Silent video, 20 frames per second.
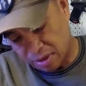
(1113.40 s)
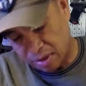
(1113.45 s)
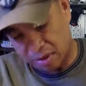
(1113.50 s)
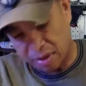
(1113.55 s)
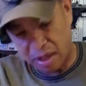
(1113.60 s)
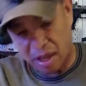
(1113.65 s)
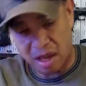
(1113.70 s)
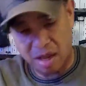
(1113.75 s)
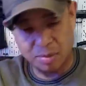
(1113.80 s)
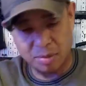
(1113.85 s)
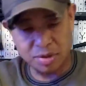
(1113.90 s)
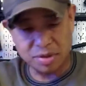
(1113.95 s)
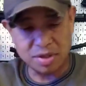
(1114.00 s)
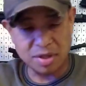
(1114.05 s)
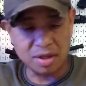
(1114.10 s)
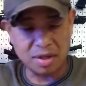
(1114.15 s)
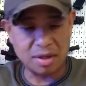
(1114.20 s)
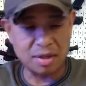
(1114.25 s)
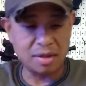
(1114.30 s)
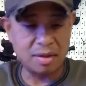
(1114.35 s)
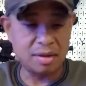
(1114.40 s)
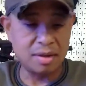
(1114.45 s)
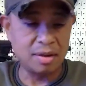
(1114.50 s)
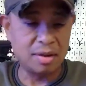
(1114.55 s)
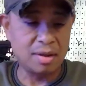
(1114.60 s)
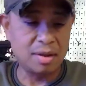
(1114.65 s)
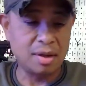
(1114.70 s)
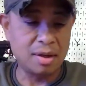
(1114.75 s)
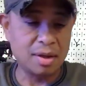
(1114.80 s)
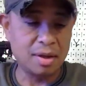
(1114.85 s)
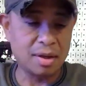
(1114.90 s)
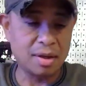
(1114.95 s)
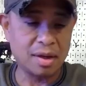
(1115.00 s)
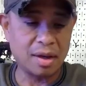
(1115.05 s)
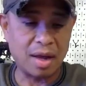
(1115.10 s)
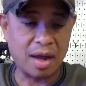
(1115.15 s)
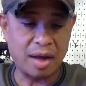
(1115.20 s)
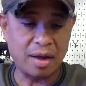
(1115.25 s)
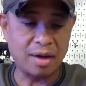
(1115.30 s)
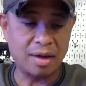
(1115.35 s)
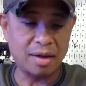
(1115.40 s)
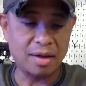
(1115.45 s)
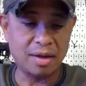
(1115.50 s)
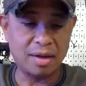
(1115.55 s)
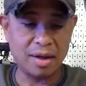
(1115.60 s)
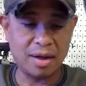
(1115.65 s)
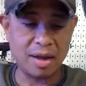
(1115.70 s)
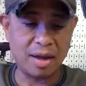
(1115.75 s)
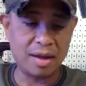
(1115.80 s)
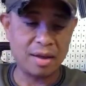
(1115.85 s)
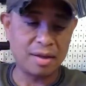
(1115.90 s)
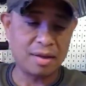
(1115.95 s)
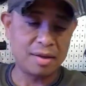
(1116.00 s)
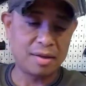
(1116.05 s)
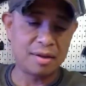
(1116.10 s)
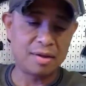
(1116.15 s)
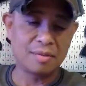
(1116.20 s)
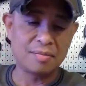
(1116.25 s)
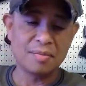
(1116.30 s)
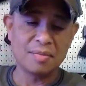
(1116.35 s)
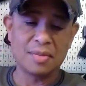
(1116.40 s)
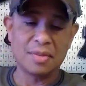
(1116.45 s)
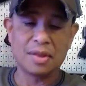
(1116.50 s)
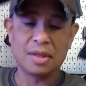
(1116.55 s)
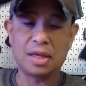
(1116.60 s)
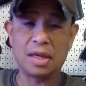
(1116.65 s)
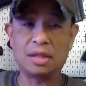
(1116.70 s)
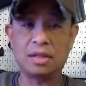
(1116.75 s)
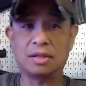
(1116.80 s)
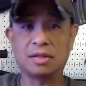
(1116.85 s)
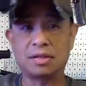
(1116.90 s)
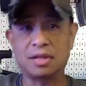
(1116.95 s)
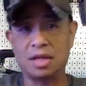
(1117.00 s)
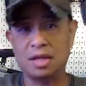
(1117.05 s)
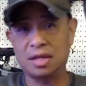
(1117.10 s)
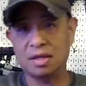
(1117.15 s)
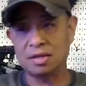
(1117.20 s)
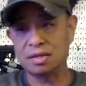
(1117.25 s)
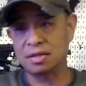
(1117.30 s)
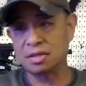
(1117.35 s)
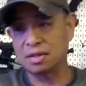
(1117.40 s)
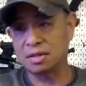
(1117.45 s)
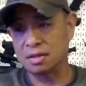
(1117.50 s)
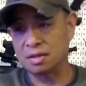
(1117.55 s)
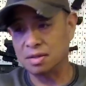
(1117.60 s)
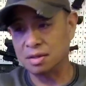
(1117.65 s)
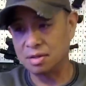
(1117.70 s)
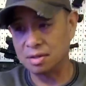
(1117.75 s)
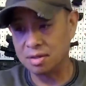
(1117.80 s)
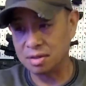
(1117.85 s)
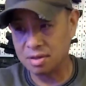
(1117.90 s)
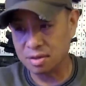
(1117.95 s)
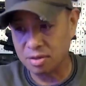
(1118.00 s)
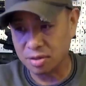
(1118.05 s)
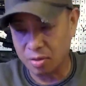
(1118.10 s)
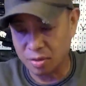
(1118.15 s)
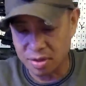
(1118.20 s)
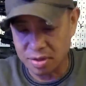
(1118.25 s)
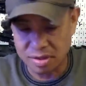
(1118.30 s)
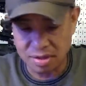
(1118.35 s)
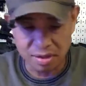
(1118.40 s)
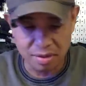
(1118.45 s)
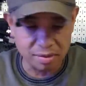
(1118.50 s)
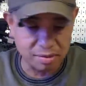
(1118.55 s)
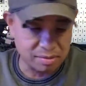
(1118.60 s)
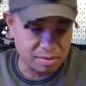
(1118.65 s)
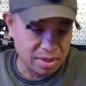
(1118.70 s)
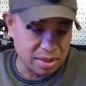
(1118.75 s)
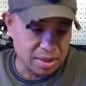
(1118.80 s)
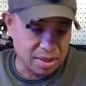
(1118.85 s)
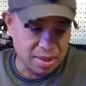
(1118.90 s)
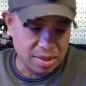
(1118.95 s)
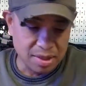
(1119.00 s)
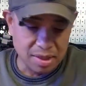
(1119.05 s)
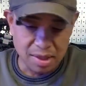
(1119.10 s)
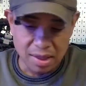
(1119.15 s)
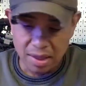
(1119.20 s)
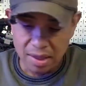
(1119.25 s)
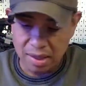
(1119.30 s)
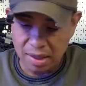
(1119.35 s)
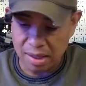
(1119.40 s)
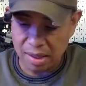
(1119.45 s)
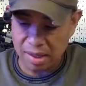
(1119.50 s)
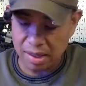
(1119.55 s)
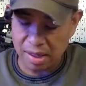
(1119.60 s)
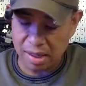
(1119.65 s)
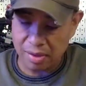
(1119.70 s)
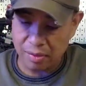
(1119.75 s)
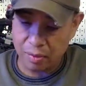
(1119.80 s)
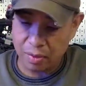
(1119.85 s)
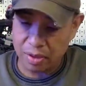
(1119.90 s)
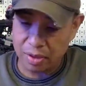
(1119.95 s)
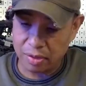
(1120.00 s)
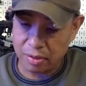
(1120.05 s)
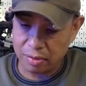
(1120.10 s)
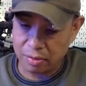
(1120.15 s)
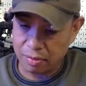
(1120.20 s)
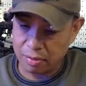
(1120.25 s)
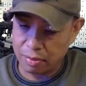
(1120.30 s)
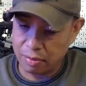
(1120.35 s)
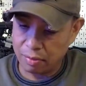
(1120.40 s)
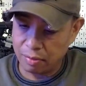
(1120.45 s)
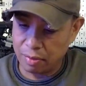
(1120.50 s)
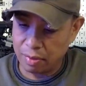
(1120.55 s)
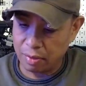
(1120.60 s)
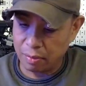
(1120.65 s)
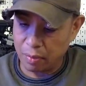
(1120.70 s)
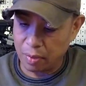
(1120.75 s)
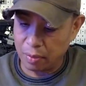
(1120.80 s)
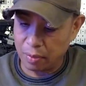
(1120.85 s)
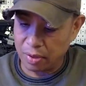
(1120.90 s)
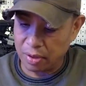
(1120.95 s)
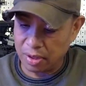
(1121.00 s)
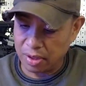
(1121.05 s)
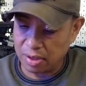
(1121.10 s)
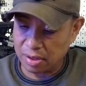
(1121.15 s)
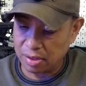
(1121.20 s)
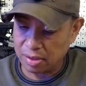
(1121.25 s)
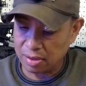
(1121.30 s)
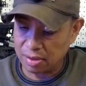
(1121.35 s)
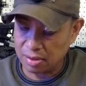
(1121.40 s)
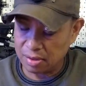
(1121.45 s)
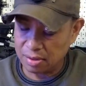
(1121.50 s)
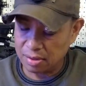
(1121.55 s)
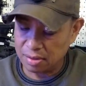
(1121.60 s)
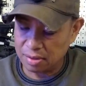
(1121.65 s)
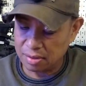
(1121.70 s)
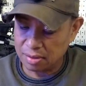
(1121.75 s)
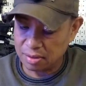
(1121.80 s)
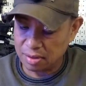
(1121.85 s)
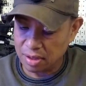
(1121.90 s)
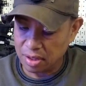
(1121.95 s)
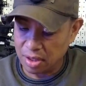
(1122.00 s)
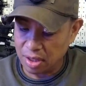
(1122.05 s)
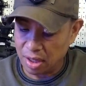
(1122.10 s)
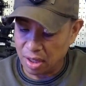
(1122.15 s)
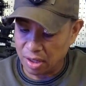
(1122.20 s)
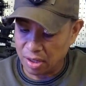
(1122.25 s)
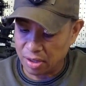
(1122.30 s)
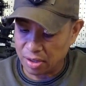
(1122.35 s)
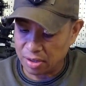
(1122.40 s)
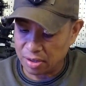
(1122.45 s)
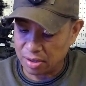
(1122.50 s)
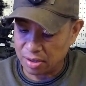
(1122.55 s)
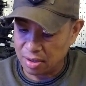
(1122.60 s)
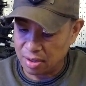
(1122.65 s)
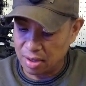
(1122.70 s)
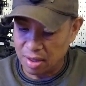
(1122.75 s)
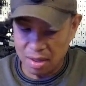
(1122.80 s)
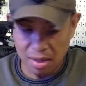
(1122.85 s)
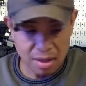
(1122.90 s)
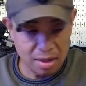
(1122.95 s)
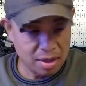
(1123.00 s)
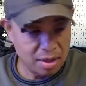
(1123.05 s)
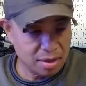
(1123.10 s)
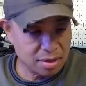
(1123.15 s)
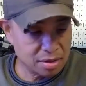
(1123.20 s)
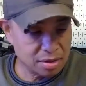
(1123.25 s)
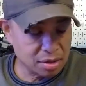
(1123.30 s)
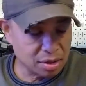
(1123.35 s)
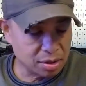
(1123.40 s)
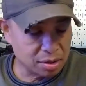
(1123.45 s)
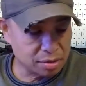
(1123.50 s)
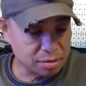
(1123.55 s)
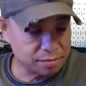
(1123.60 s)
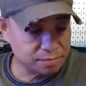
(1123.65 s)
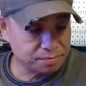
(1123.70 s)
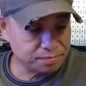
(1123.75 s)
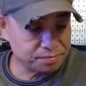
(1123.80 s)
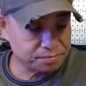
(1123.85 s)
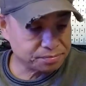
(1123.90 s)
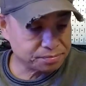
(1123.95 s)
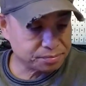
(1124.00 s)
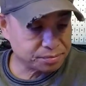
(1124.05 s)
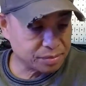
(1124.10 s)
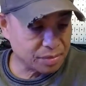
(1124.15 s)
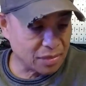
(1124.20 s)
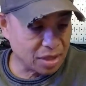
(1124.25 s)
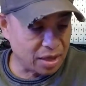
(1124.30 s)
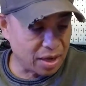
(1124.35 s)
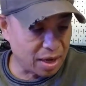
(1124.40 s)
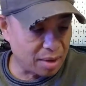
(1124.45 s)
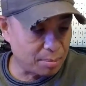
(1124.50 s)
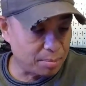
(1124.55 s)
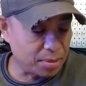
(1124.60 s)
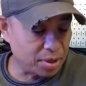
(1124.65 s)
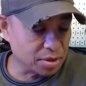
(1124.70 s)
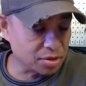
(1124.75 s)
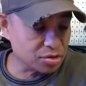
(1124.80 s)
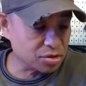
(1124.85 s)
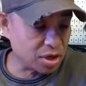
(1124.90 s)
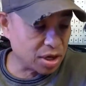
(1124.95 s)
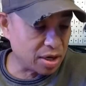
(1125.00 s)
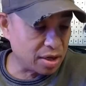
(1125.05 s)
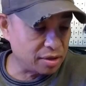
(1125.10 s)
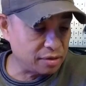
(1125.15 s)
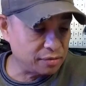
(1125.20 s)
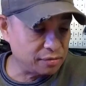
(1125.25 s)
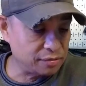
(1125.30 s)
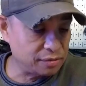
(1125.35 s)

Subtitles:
able to kind of get the toys that we didn't get when we were younger. So yeah, belt drive,